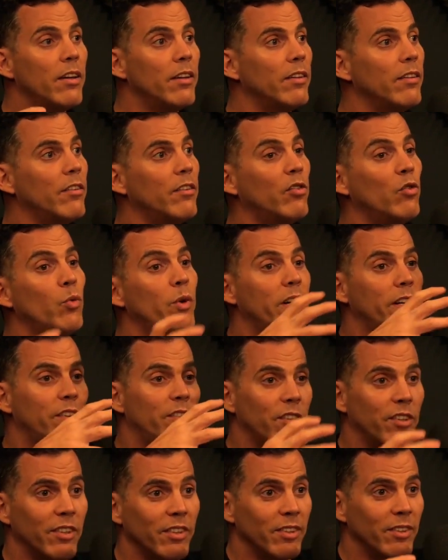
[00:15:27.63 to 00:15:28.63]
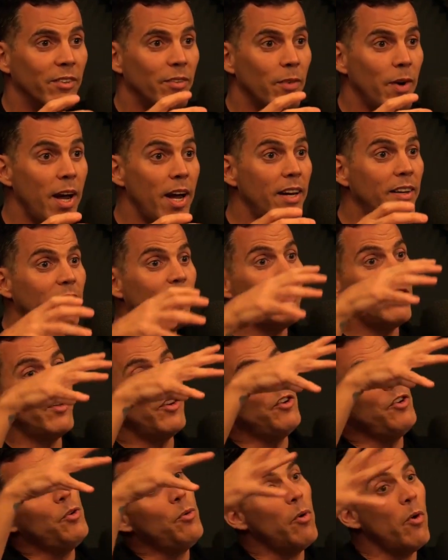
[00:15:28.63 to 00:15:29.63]
switched, right, and so the
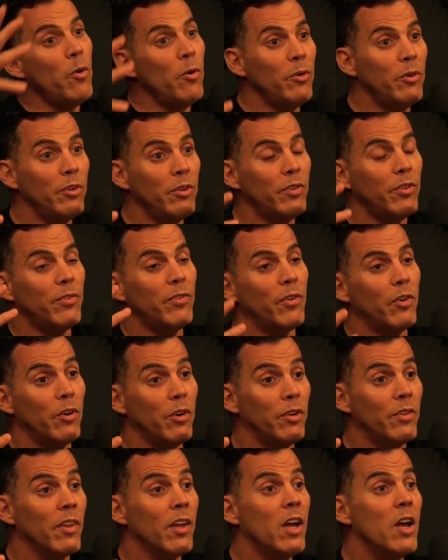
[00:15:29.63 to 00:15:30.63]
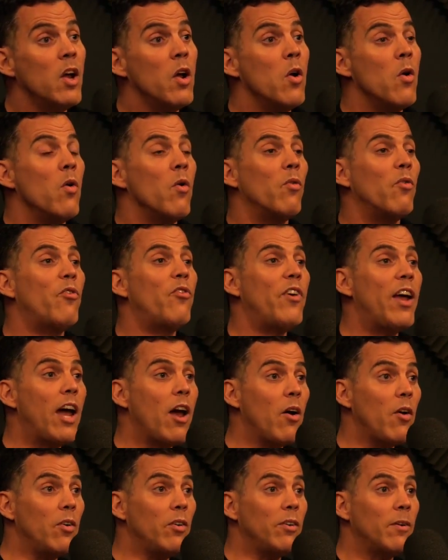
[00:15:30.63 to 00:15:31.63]
new owners of Earth
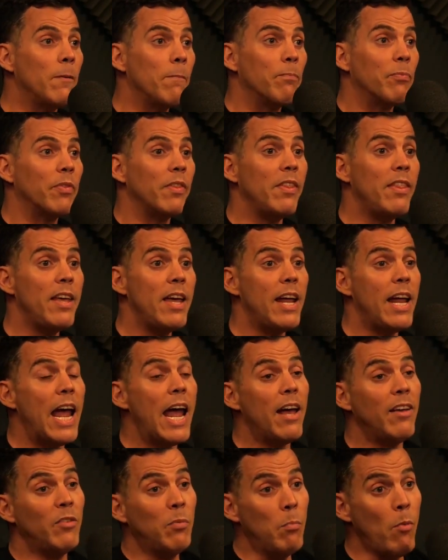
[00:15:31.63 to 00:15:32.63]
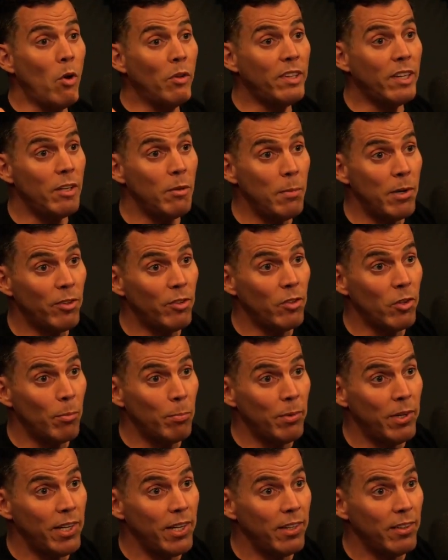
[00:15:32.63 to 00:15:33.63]
found that as
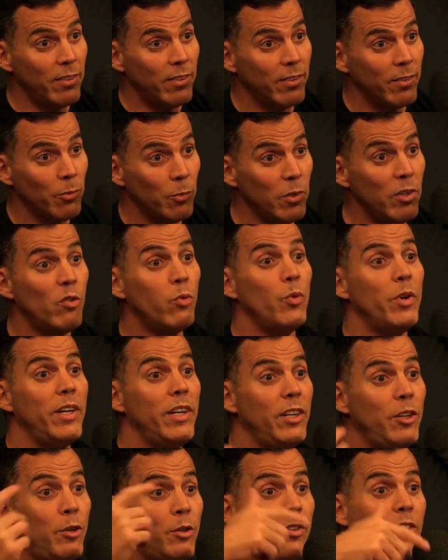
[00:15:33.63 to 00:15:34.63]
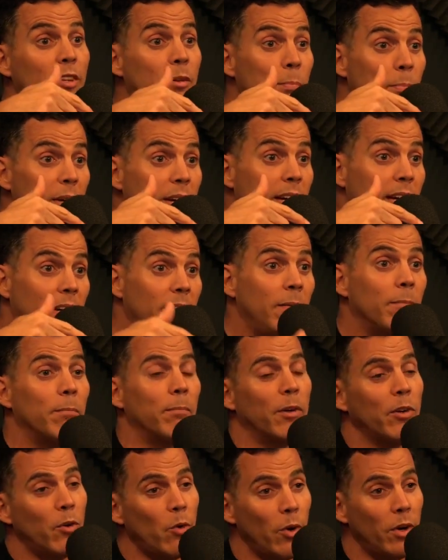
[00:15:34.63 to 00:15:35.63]
multidimensional beings, which we used to be,
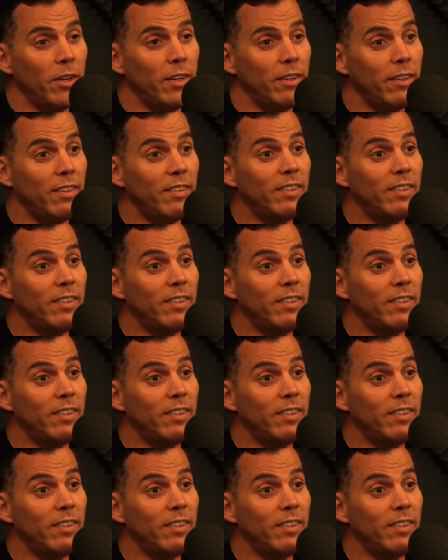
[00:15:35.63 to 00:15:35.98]
according to this